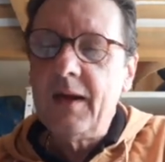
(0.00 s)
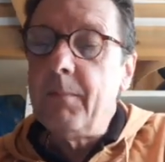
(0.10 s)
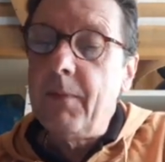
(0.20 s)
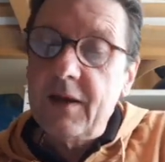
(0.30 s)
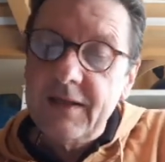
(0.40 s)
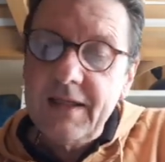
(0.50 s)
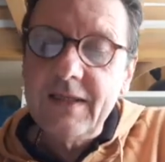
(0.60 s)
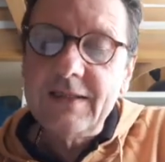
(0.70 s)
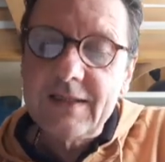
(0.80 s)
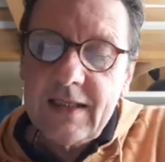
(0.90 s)
but
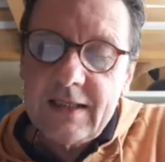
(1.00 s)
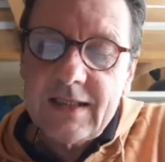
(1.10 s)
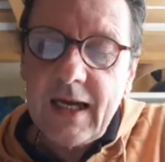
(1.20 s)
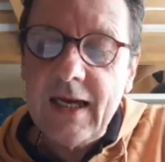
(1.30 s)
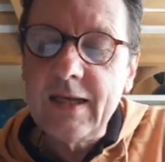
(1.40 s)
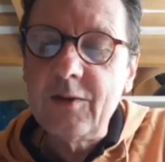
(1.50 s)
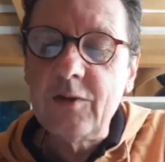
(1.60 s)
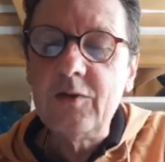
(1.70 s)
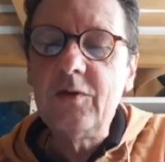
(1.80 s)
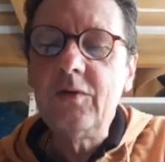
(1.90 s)
these things I
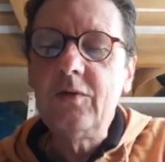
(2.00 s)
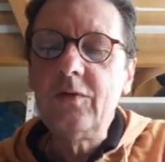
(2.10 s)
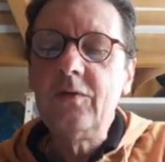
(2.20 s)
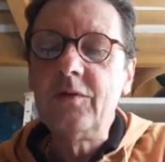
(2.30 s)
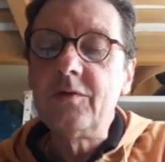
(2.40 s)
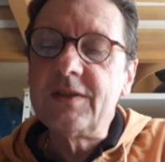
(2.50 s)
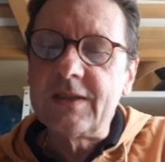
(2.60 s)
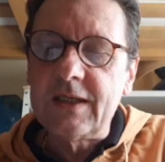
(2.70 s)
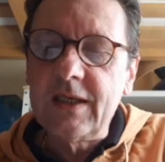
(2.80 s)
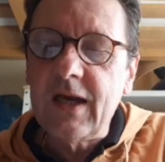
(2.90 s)
do. You
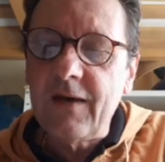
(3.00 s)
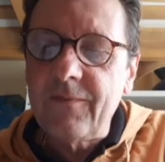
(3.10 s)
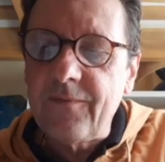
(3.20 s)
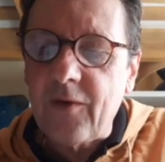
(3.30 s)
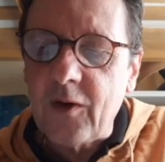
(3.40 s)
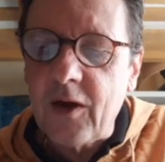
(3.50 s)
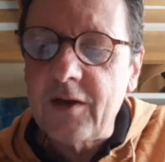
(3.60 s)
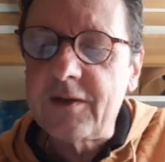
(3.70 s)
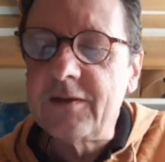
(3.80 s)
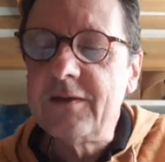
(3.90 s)
see, I've
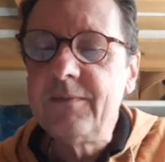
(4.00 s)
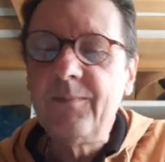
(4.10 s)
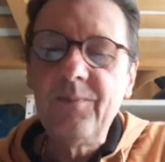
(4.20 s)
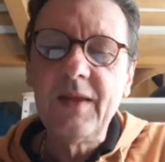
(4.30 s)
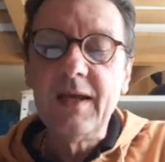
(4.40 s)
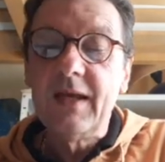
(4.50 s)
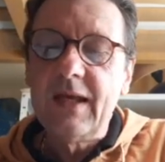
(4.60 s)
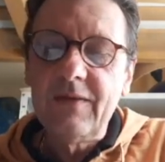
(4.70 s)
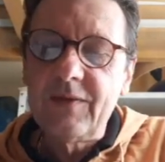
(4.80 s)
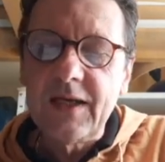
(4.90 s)
forgotten
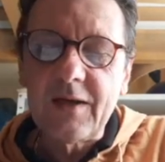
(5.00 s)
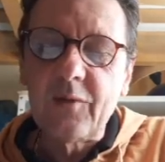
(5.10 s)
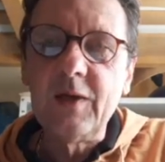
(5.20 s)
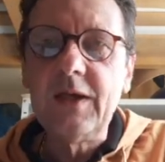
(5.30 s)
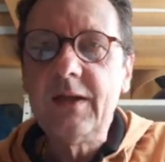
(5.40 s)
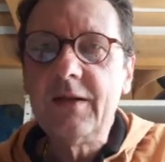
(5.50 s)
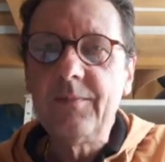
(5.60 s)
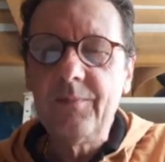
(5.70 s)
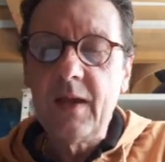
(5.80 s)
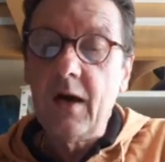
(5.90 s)
if they're
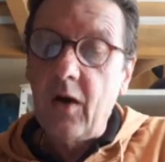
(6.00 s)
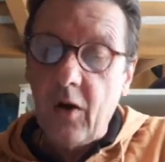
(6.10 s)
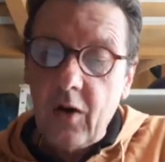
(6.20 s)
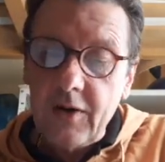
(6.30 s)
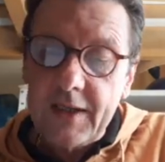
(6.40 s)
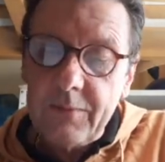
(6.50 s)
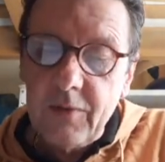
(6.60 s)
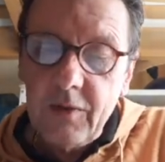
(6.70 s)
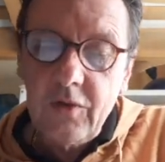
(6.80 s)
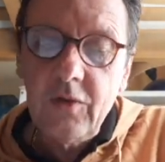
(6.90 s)
green or they're
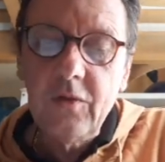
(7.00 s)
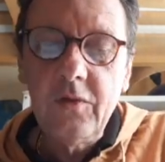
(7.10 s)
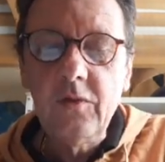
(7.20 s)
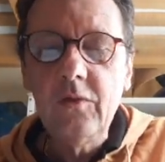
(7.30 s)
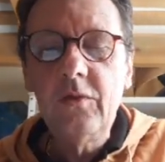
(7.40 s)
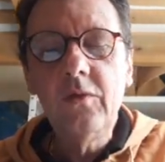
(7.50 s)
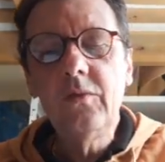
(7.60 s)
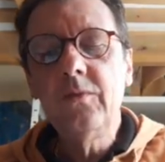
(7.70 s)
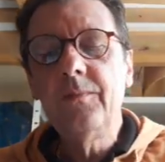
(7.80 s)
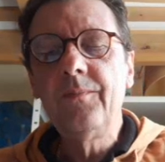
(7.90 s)

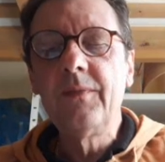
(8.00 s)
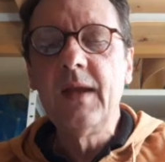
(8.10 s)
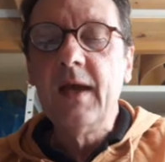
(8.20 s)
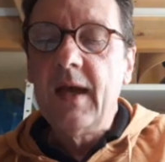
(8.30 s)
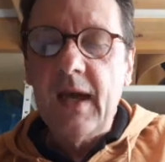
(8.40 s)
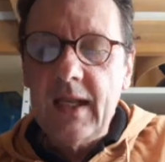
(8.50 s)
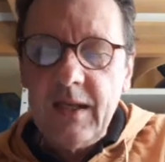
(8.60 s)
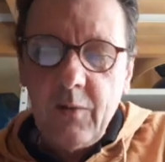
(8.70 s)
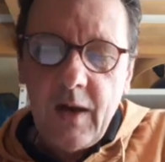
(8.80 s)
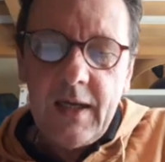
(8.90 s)
blue.
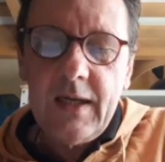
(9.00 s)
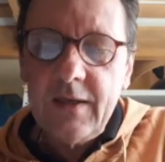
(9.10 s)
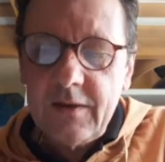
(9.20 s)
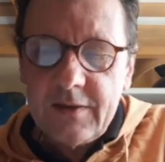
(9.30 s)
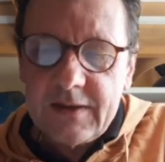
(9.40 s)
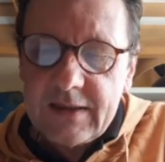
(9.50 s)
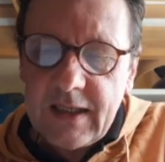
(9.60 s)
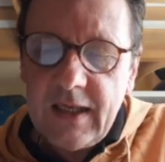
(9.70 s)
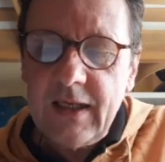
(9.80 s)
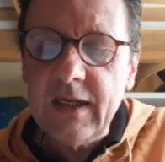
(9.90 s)
Anyway, the
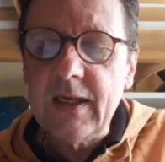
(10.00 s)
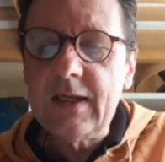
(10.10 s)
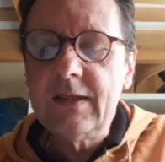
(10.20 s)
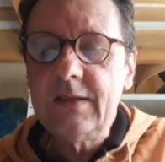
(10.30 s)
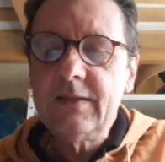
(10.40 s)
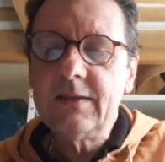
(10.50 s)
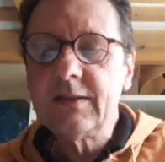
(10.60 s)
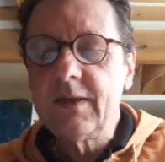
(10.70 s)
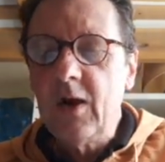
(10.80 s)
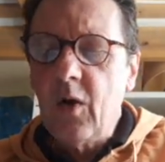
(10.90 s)
thing
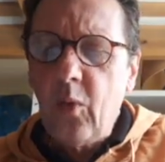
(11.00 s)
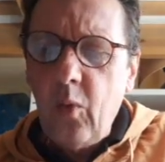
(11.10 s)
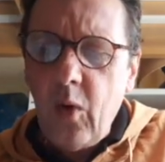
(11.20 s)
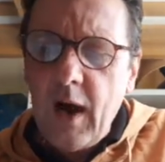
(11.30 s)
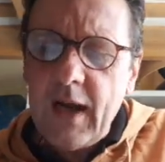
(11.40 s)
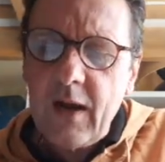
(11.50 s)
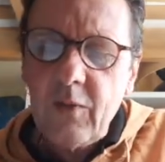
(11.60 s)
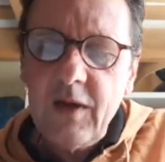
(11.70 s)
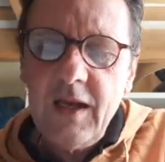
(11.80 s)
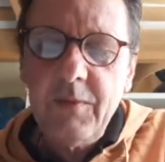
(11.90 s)
is what I
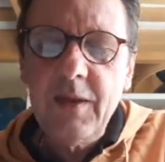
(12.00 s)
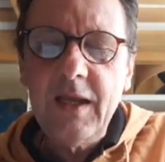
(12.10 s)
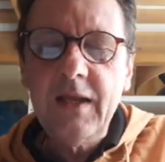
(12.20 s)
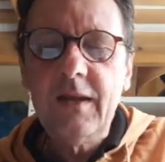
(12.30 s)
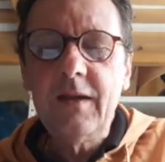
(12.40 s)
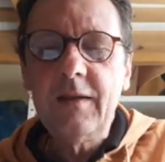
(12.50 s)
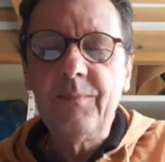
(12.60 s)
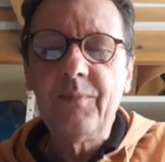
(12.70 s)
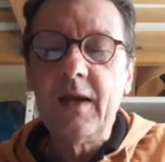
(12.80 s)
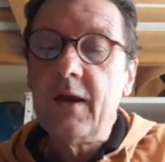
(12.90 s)
really mean.
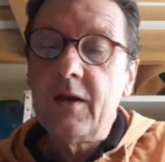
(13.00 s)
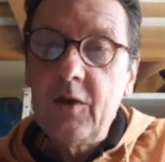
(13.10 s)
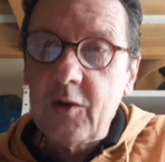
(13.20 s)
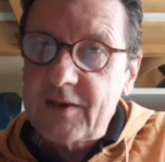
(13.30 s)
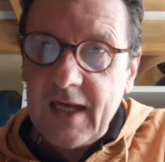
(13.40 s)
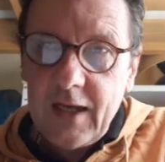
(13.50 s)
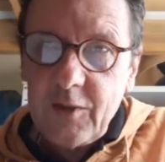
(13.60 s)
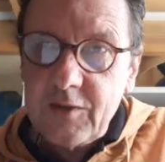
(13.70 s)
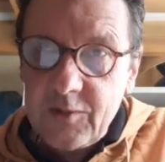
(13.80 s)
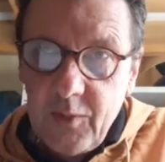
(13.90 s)
Yours are
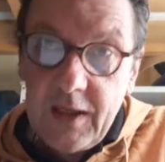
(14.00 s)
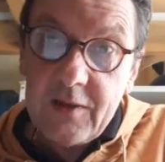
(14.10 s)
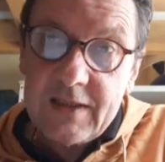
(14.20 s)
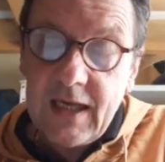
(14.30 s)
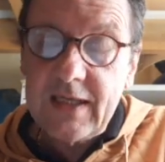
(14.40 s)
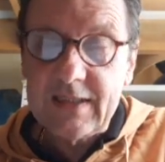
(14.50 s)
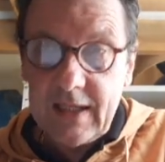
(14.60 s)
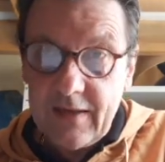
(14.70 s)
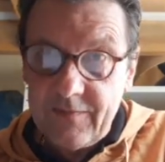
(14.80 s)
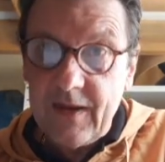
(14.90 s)
the sweetest eyes
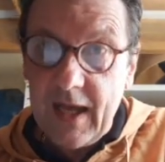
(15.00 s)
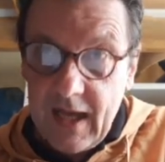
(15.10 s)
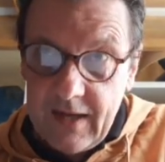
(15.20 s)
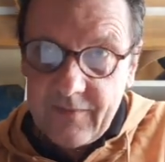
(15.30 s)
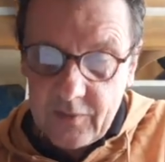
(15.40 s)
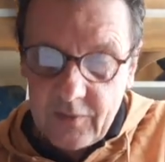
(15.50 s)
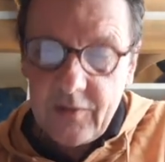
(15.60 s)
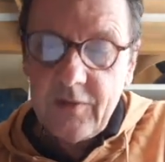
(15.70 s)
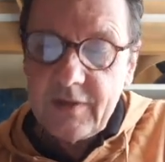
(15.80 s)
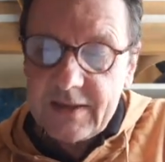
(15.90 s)
I've
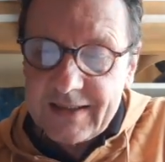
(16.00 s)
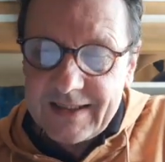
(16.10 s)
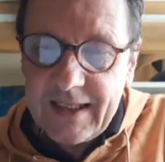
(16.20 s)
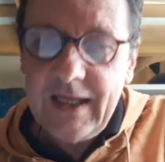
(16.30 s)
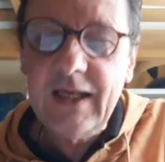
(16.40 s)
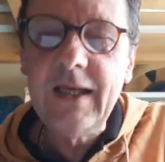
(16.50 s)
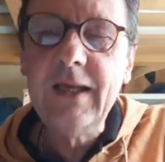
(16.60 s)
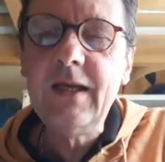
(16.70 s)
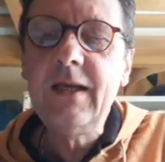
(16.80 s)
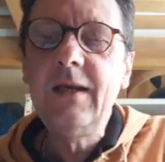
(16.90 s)
ever
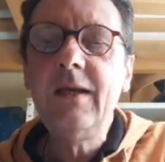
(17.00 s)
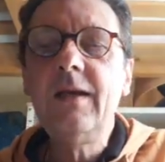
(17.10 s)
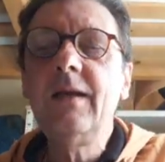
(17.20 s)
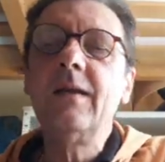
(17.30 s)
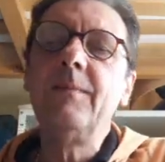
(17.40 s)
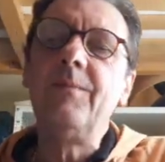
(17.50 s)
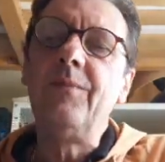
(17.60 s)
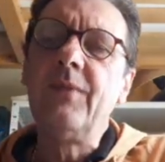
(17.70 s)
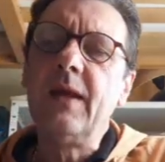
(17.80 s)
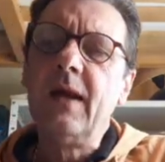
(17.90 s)
seen.
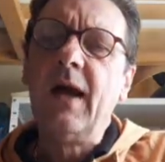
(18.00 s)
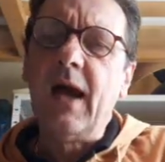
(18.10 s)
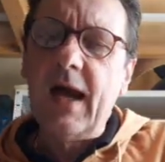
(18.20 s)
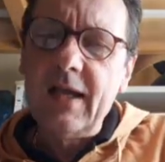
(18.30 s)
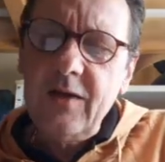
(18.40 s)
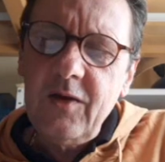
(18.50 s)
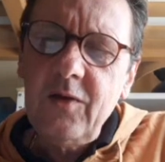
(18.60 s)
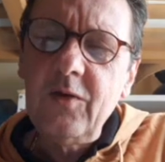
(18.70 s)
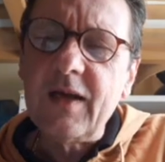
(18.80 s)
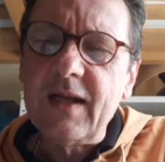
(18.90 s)
And
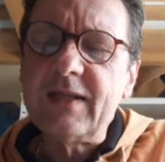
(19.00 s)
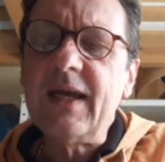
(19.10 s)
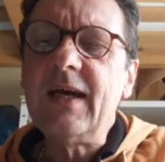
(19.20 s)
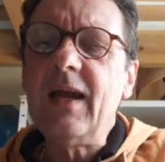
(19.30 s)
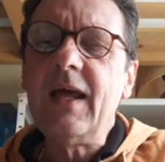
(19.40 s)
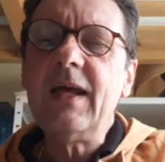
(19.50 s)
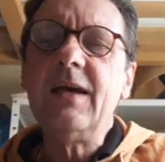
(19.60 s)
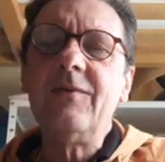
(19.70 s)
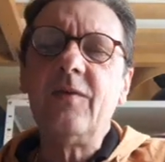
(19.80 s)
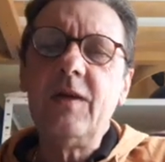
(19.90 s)
you can tell
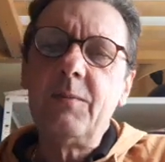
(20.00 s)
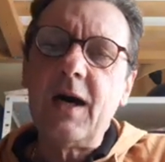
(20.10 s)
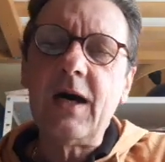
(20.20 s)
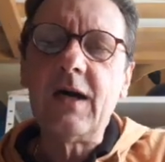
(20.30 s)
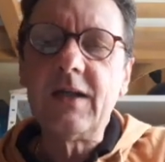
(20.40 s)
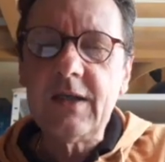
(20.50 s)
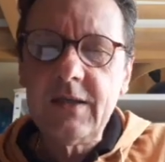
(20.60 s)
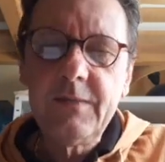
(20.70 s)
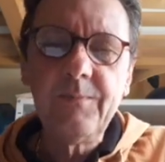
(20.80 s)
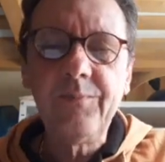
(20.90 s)

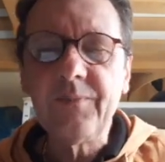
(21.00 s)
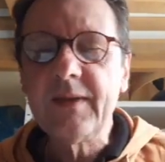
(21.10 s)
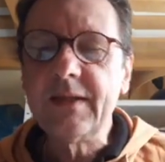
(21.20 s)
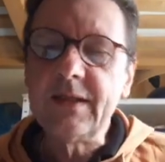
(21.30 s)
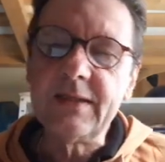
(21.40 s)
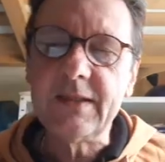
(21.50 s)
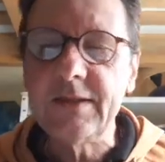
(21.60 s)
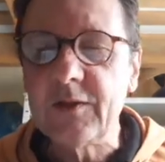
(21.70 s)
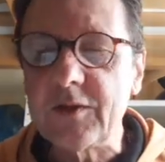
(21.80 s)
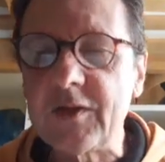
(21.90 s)
everybody, this
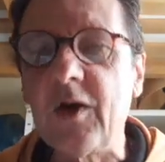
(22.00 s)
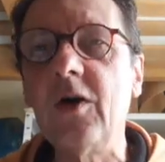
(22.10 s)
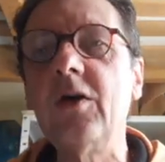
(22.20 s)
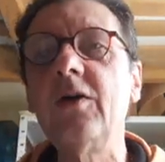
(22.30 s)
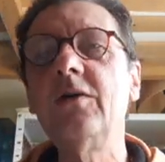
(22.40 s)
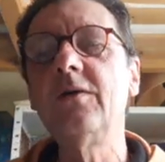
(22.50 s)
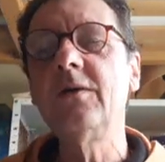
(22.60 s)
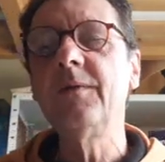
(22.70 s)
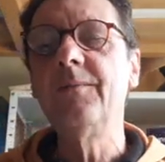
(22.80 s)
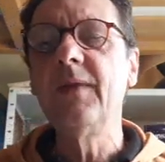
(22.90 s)
is your
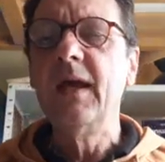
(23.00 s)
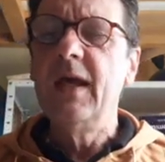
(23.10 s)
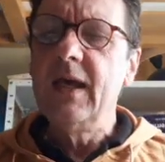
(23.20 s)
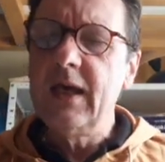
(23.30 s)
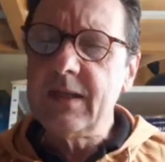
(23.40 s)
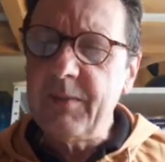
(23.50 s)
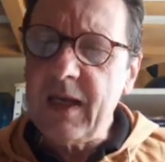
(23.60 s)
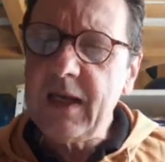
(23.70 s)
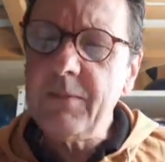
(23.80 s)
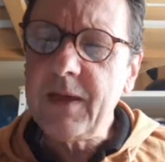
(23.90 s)
song. It
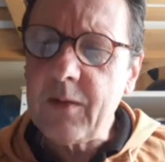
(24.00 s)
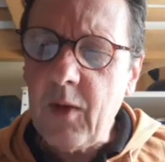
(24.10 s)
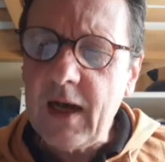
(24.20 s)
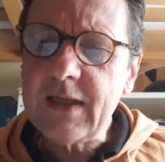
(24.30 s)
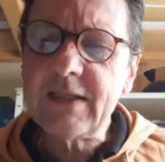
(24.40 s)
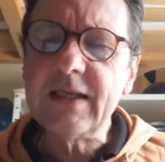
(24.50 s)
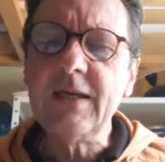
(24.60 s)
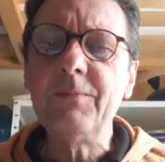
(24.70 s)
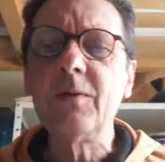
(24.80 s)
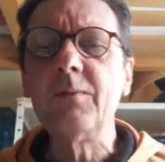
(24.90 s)
may be quite
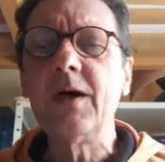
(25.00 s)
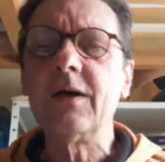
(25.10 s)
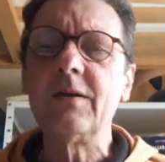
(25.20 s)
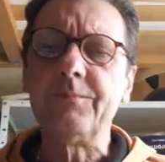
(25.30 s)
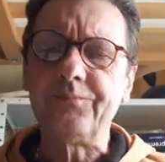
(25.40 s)
simple, but